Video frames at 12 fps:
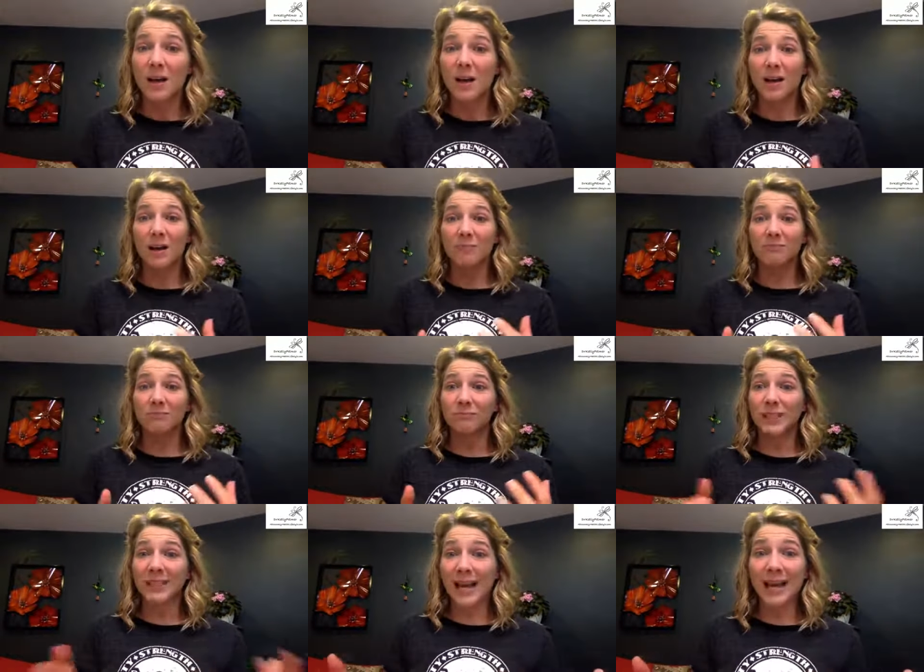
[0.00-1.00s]
Um,
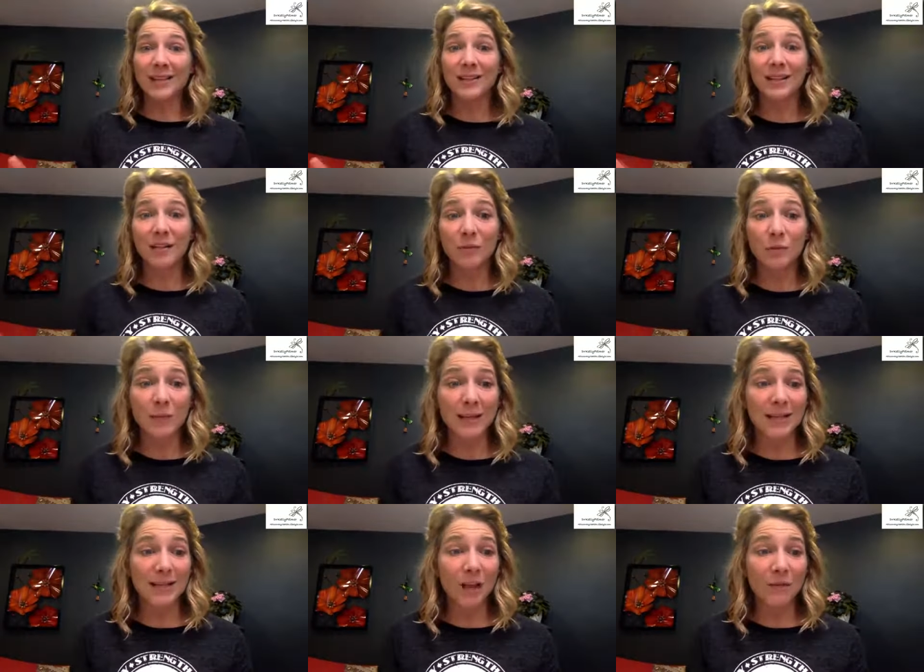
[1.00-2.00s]
again, I'll give you
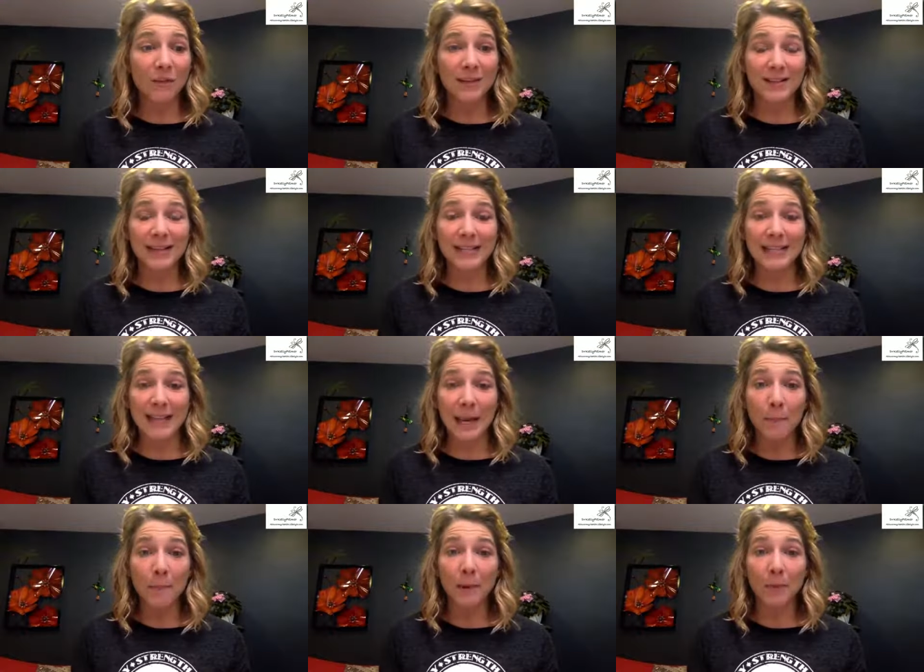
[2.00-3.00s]
myself as an
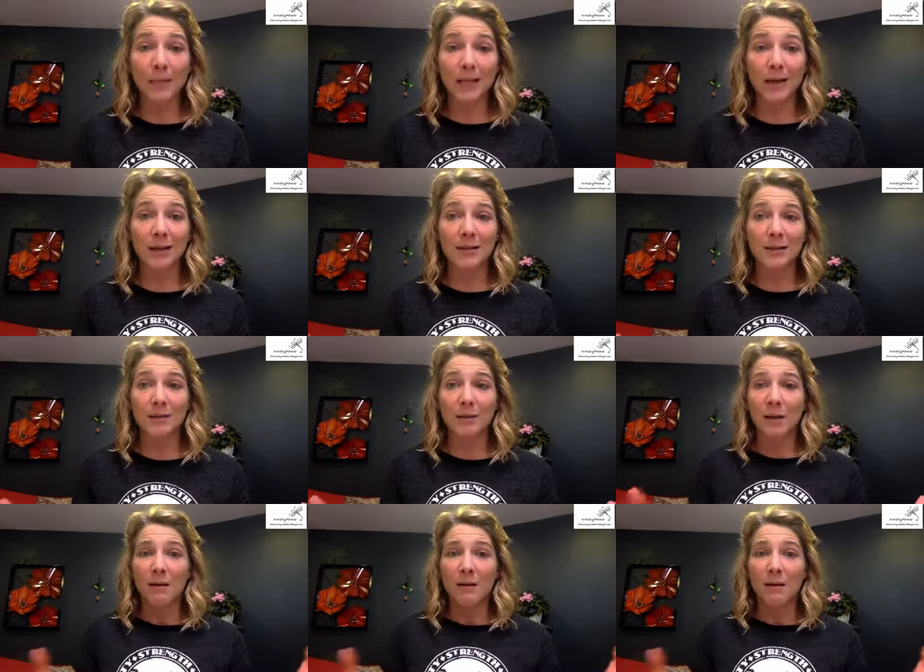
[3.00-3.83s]
example because